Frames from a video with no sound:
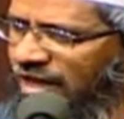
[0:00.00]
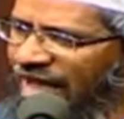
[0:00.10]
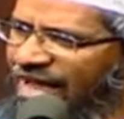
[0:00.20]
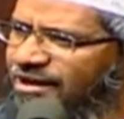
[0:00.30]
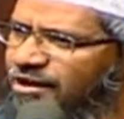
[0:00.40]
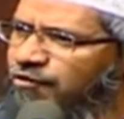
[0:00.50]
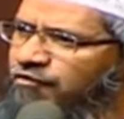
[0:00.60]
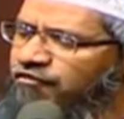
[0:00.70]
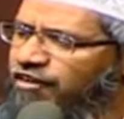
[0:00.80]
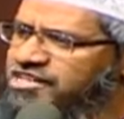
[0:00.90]
And
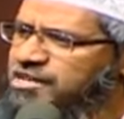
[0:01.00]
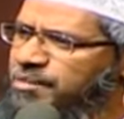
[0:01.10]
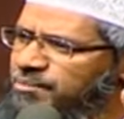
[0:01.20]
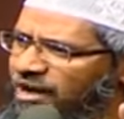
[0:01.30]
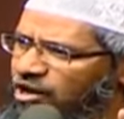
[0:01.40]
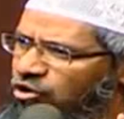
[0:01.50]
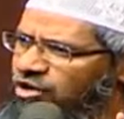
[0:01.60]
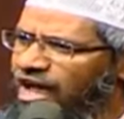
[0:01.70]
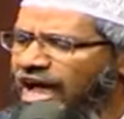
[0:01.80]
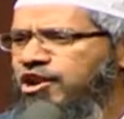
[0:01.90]
we worship Him
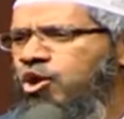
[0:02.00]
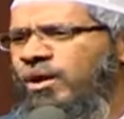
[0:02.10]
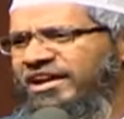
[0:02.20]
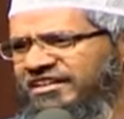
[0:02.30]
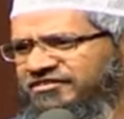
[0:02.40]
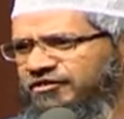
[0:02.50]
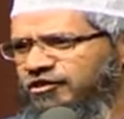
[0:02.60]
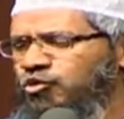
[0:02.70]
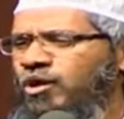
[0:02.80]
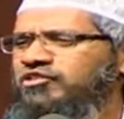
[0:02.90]
alone and no one else,
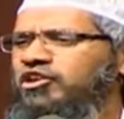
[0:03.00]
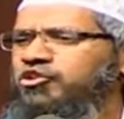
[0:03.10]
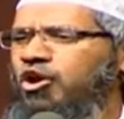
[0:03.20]
who has got